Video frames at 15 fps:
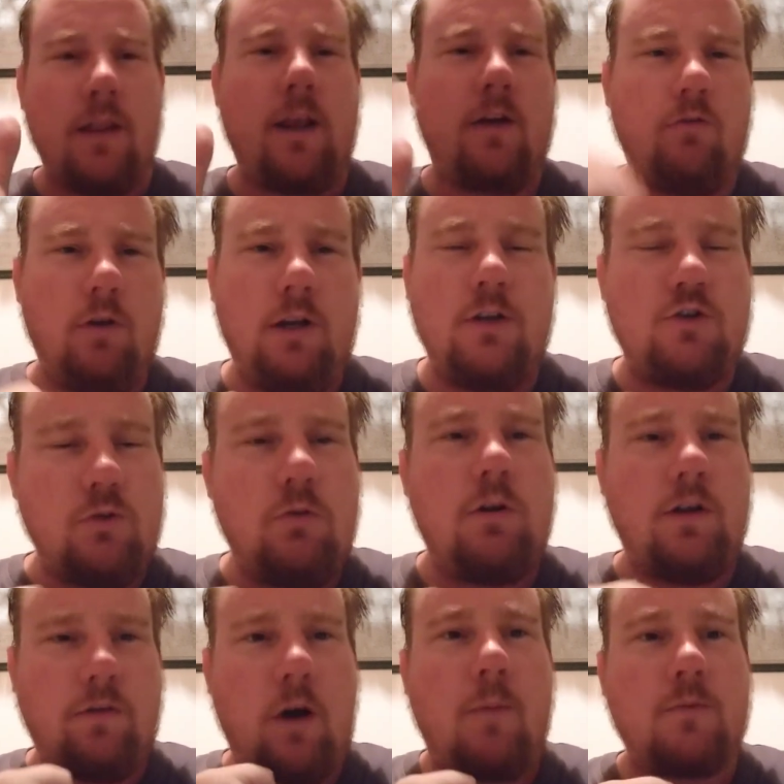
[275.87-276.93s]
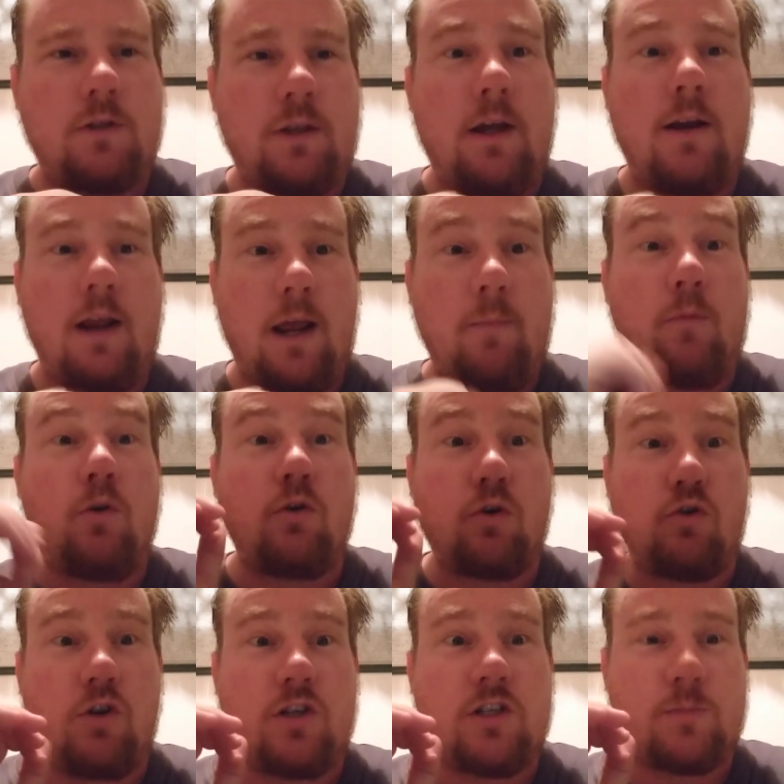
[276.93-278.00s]
they really do live up to their name,
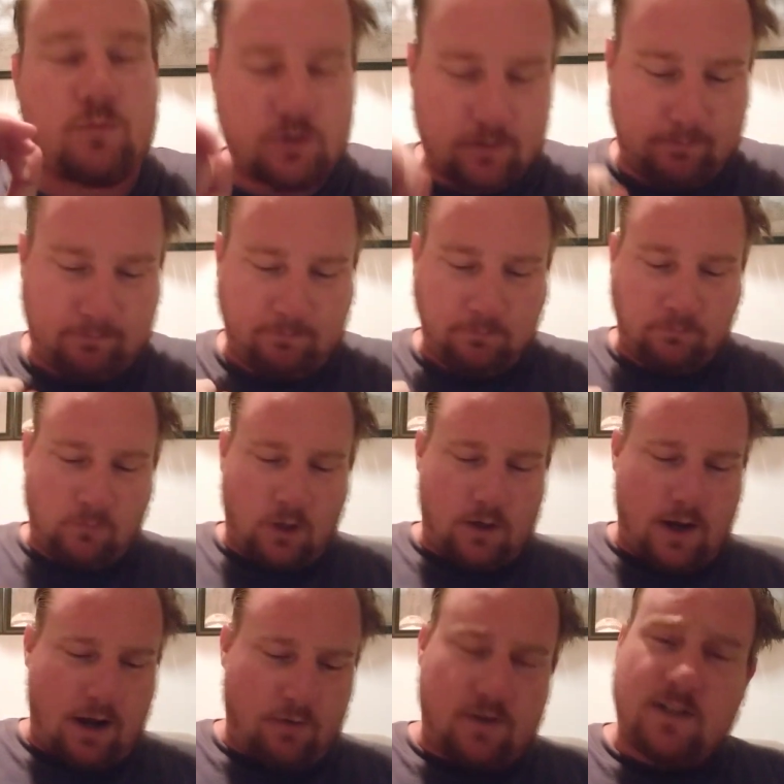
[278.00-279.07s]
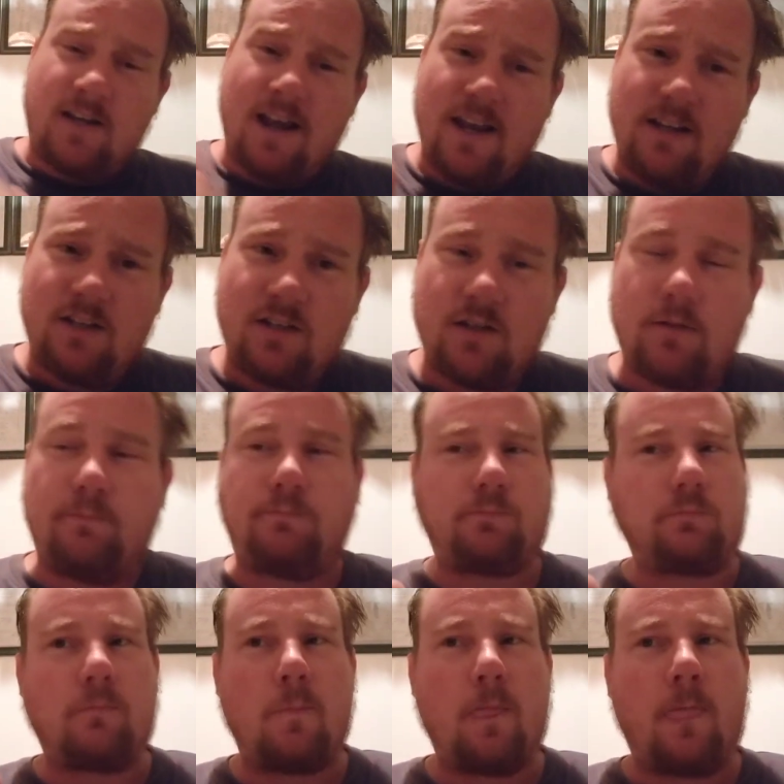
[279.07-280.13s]
crisps. Now, the taste
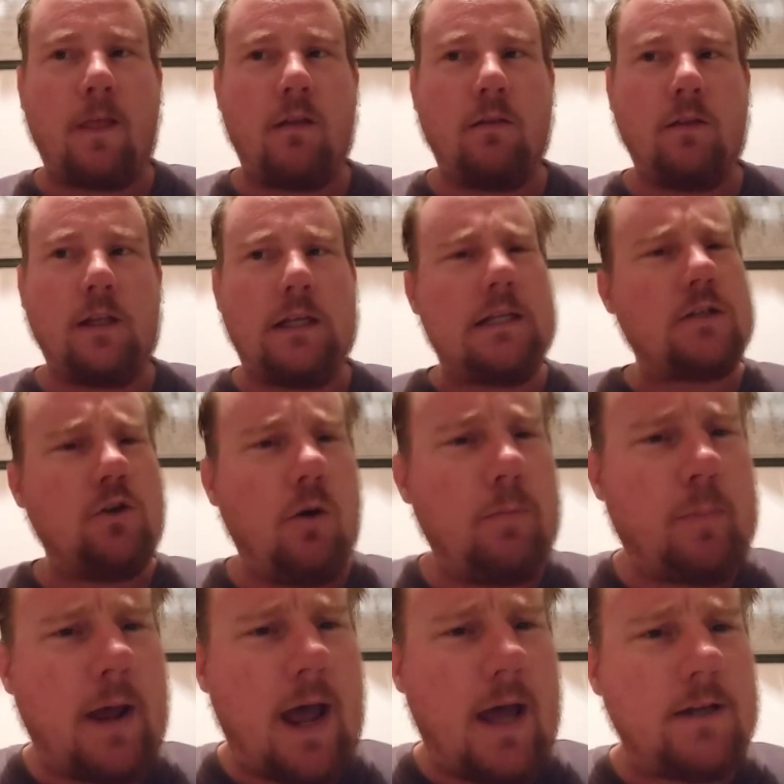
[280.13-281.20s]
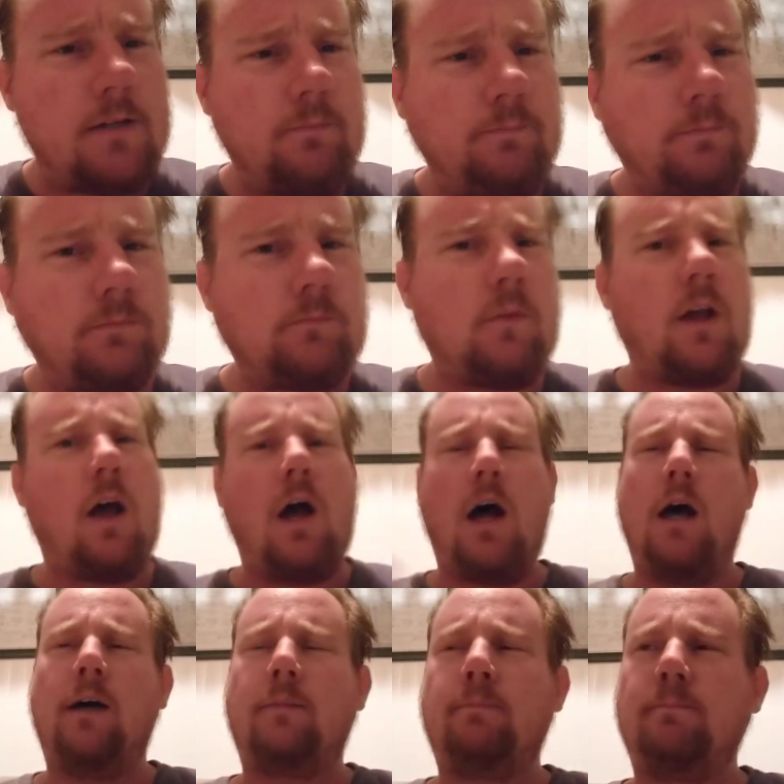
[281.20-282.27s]
is not bad. It